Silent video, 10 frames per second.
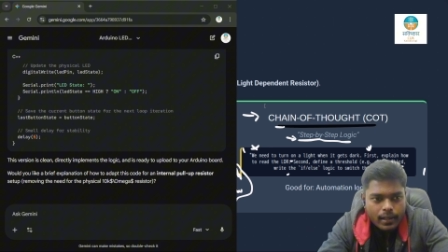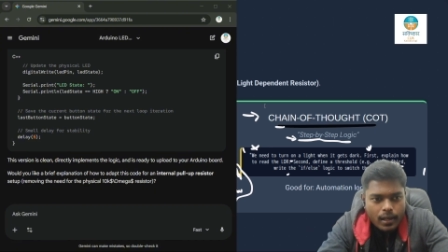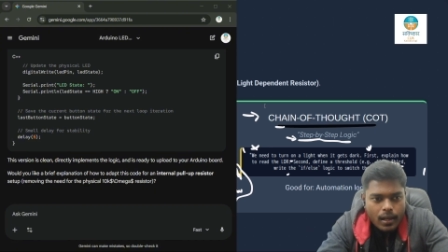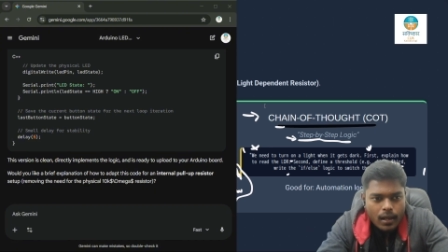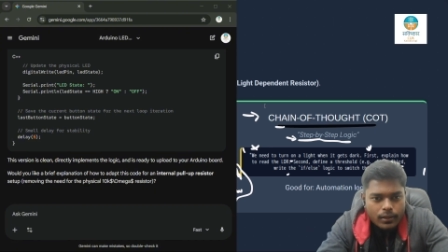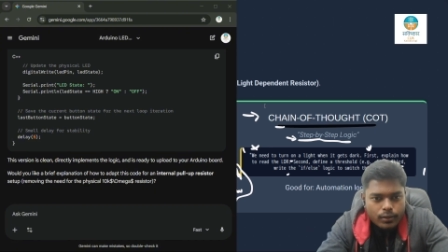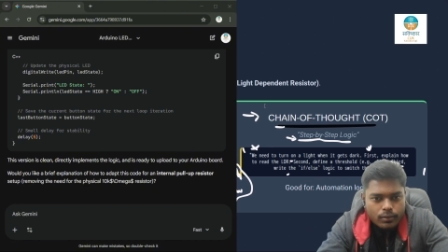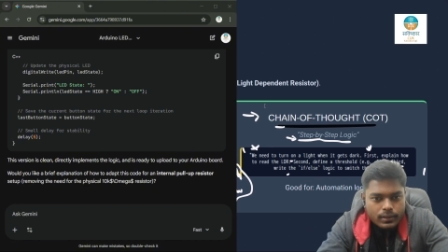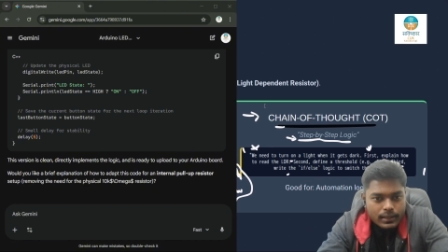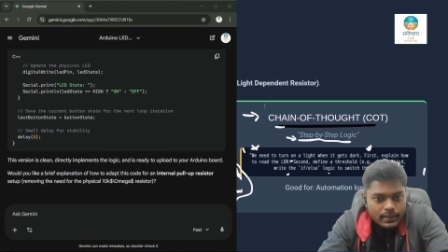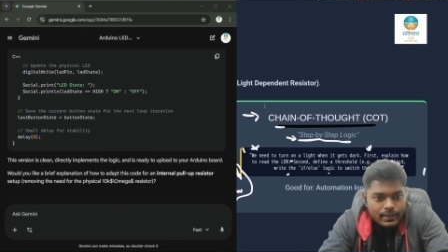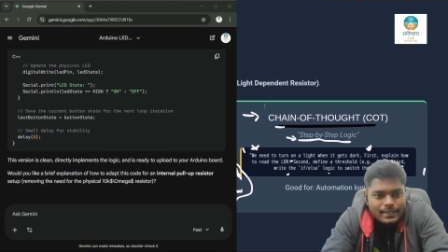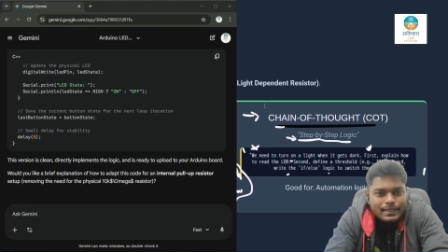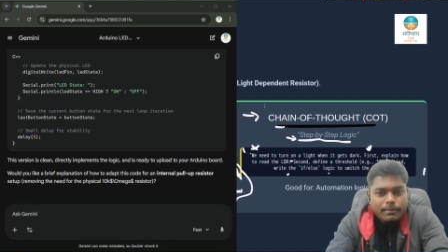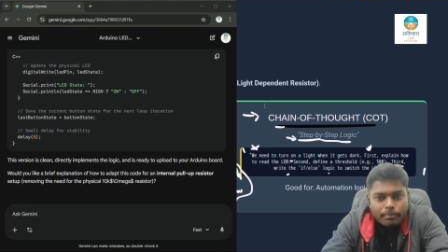right? So this is
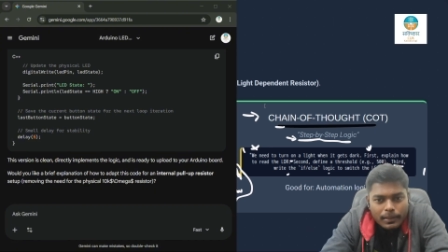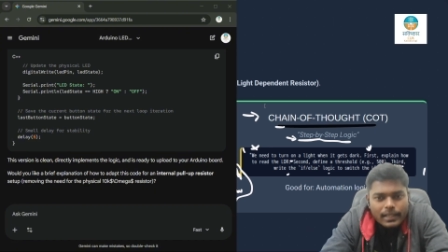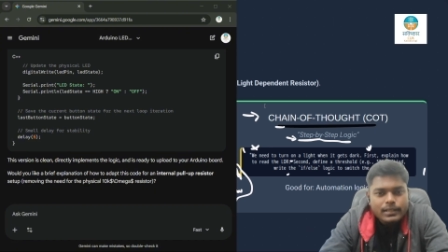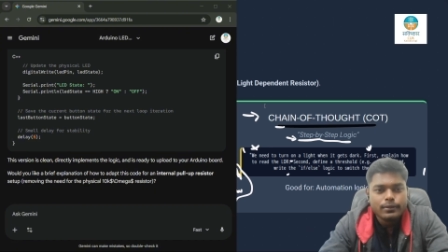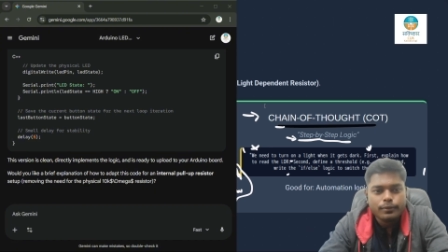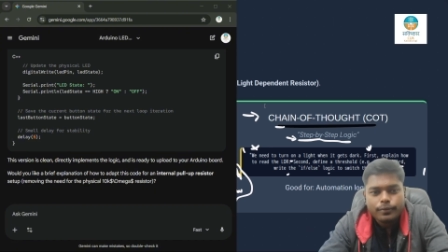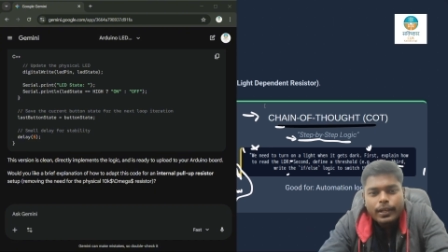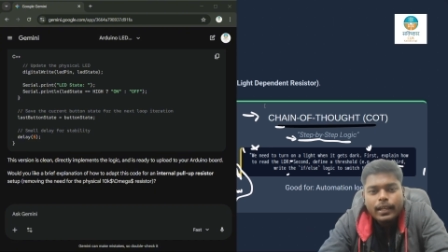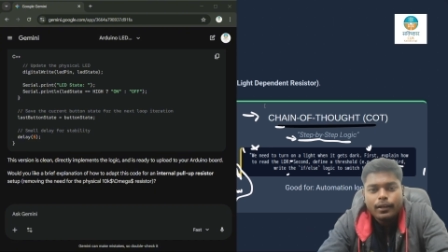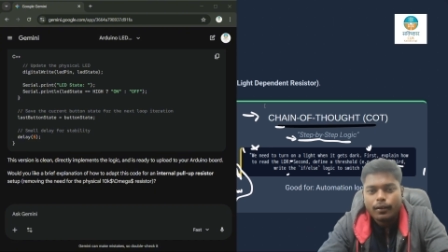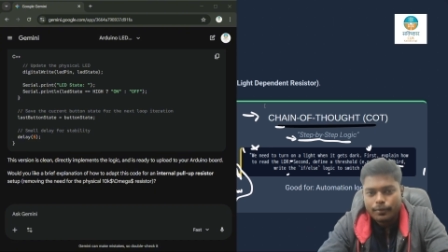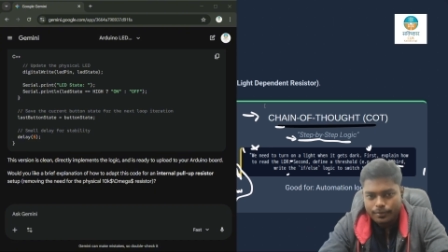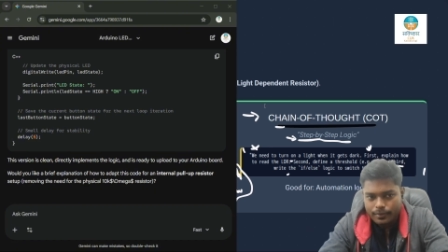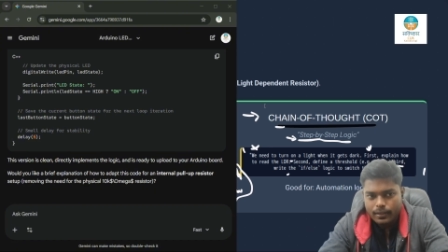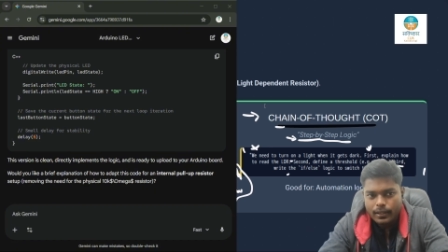the simplest way
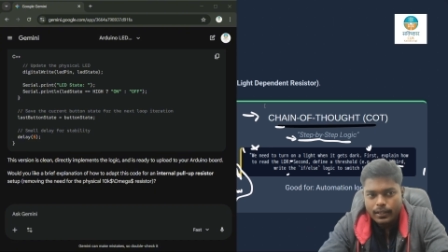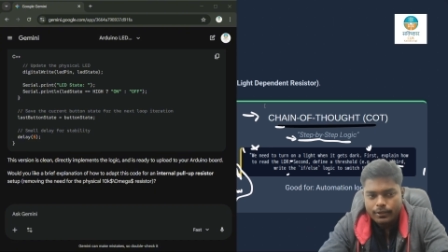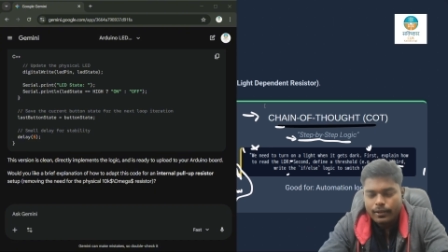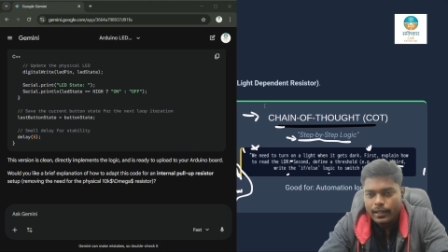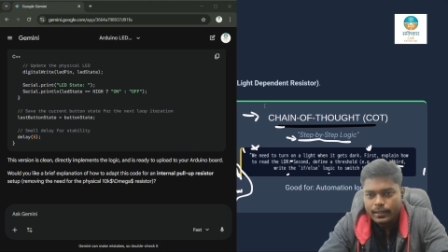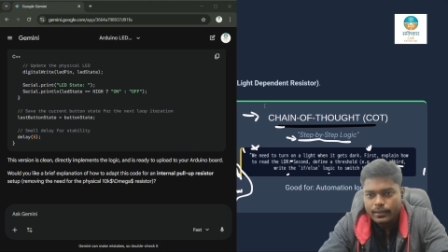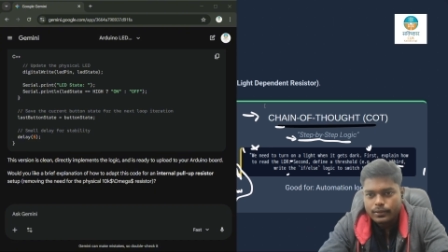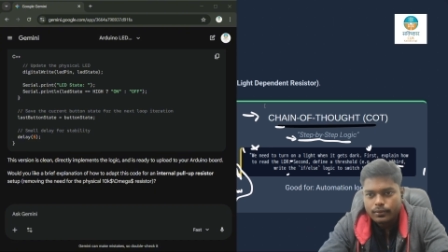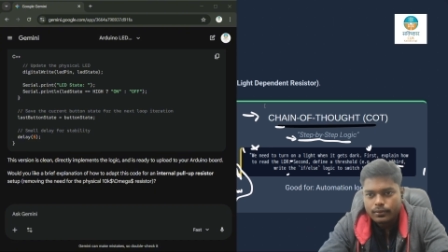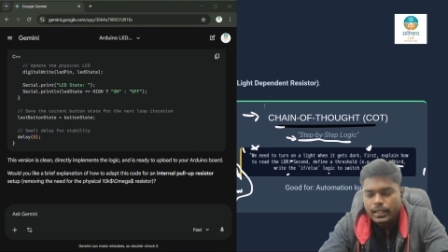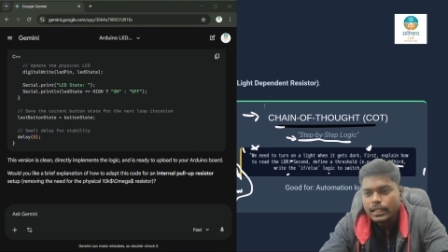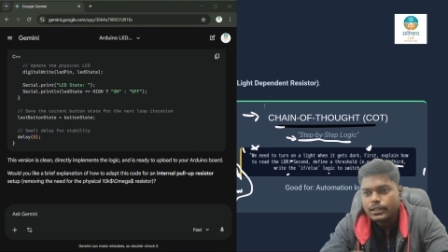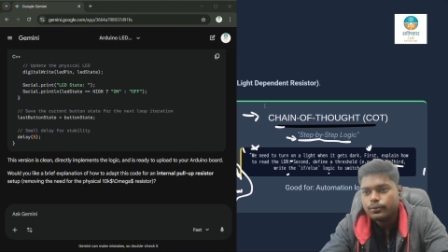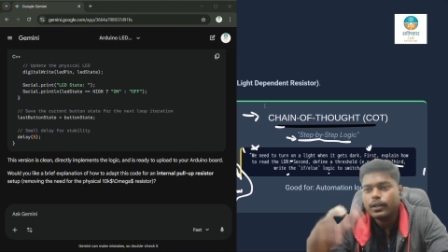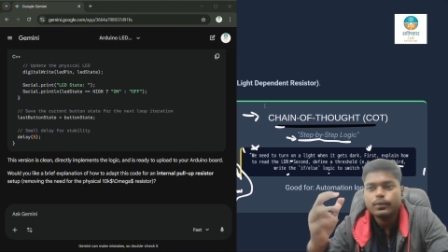of interacting. So
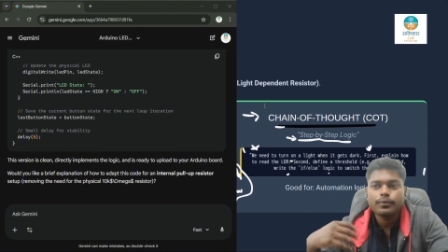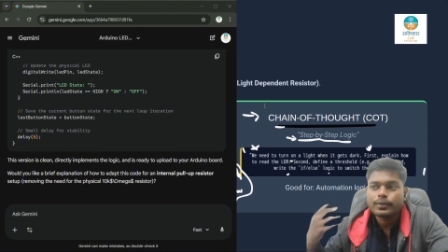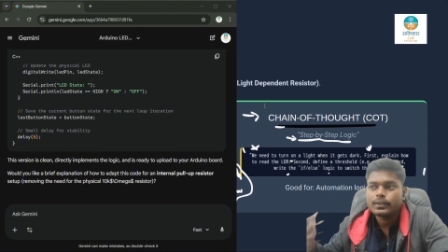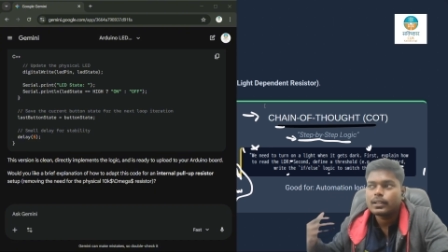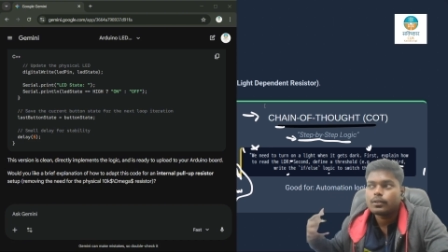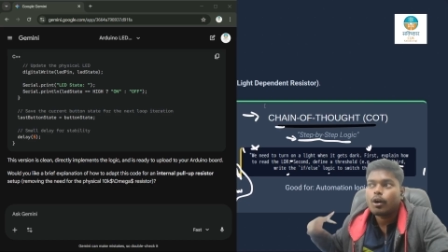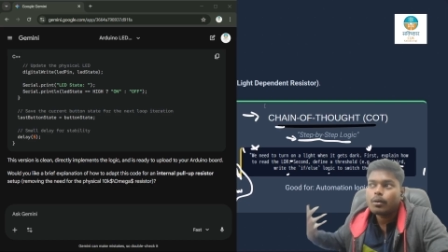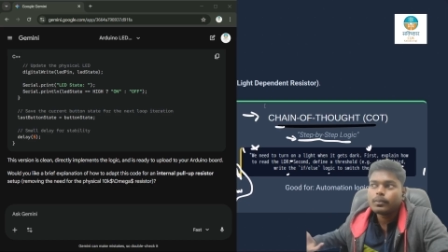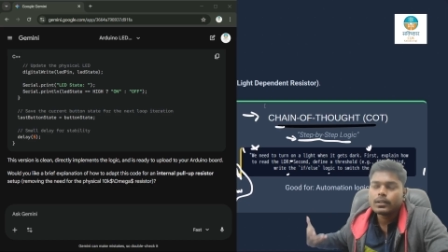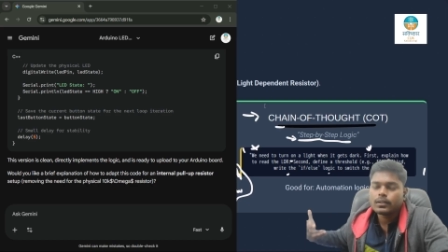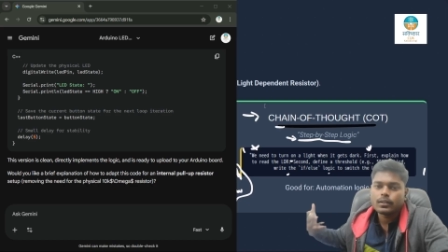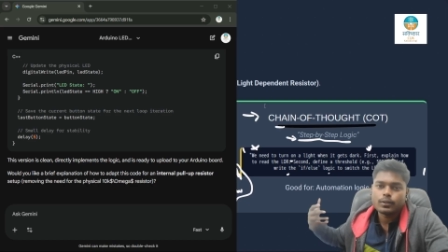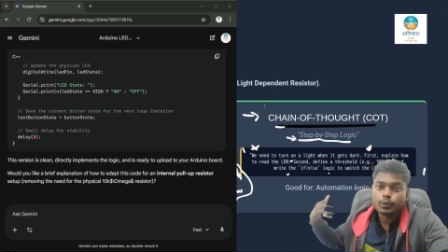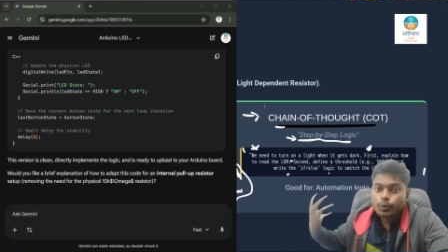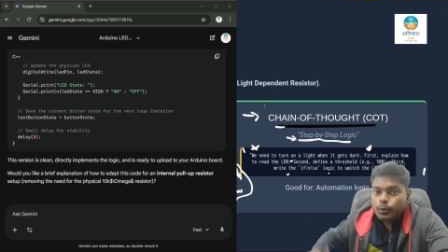that's what the normal
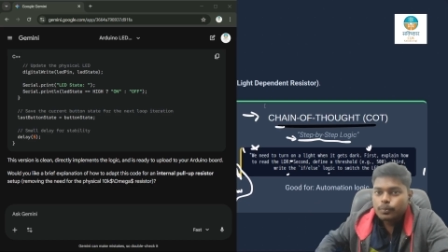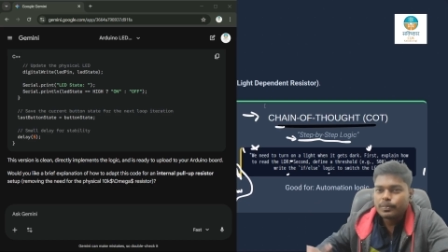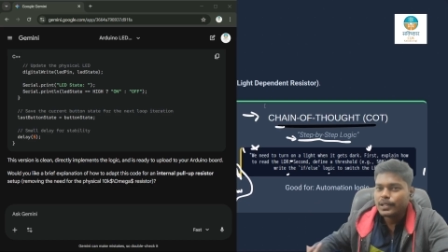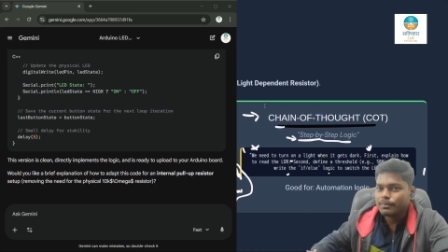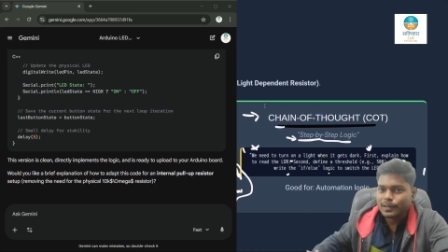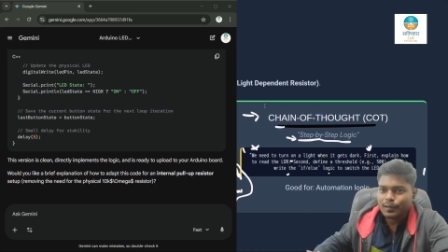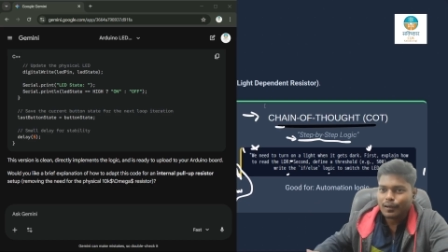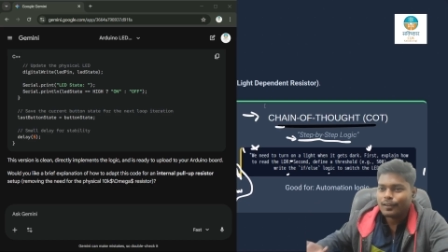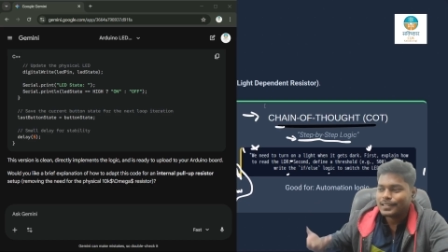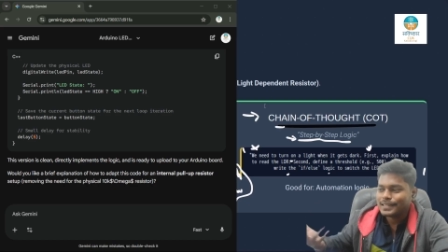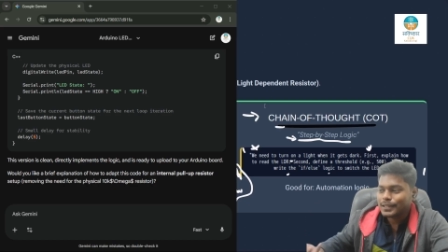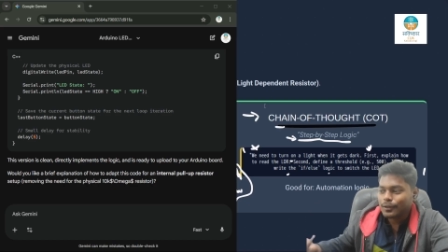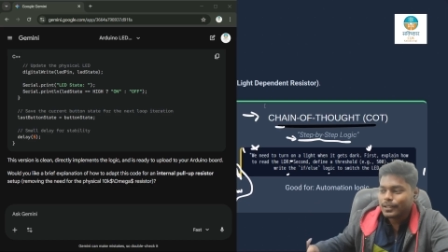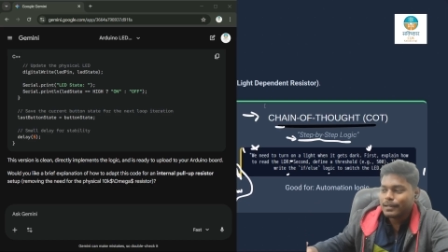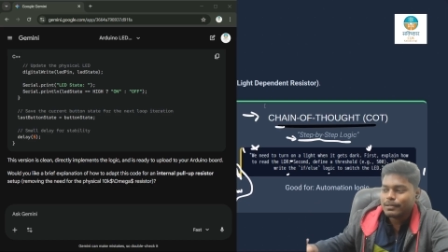new people or
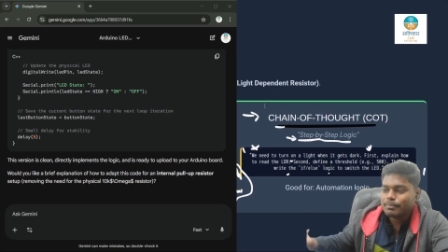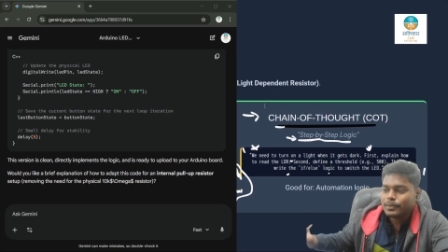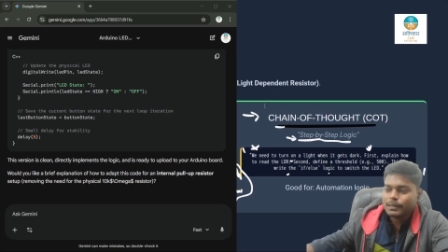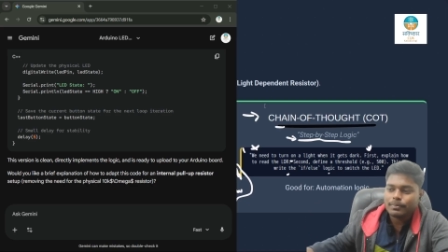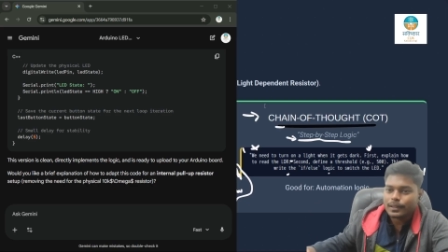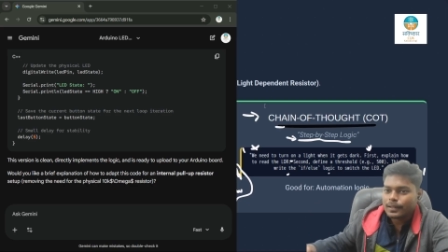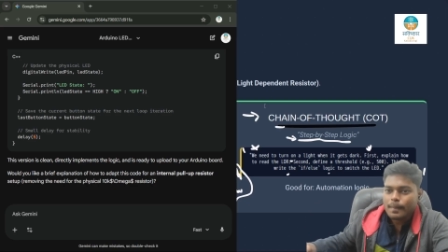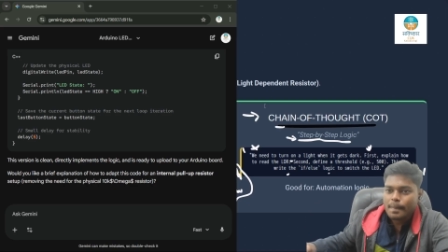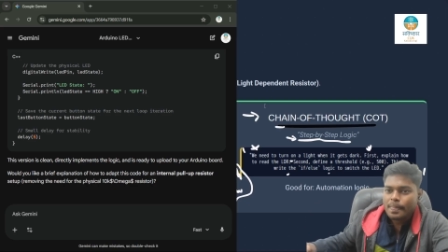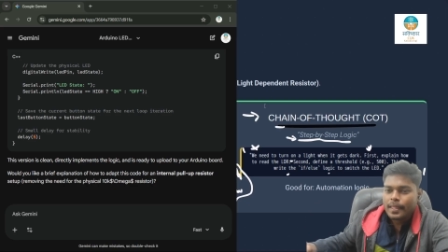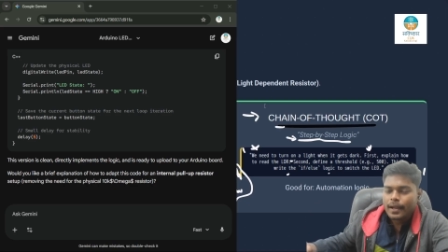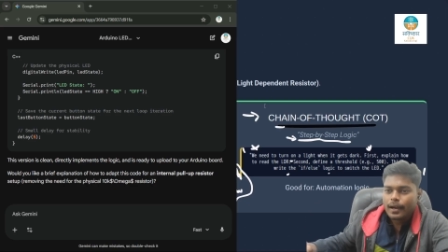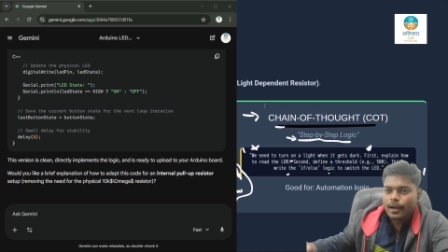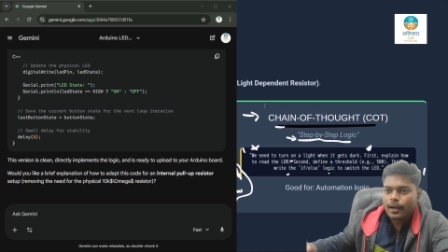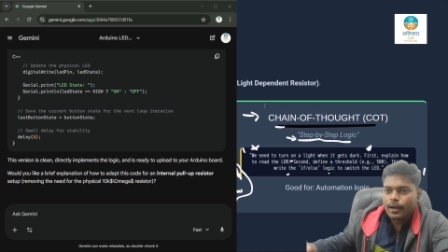zero level people
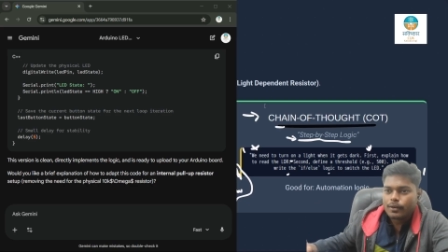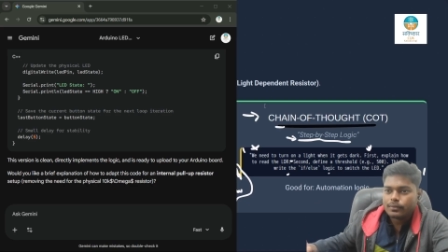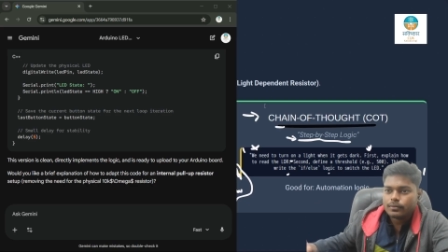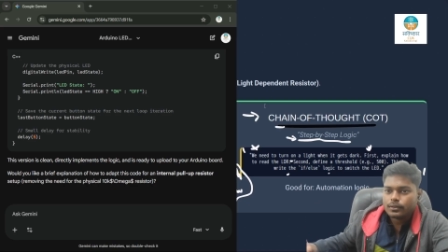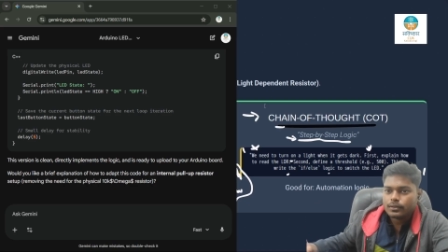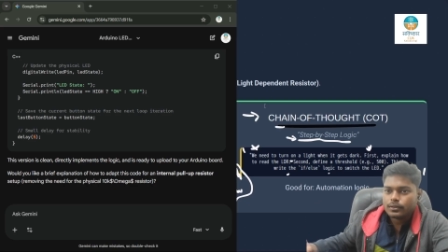uh,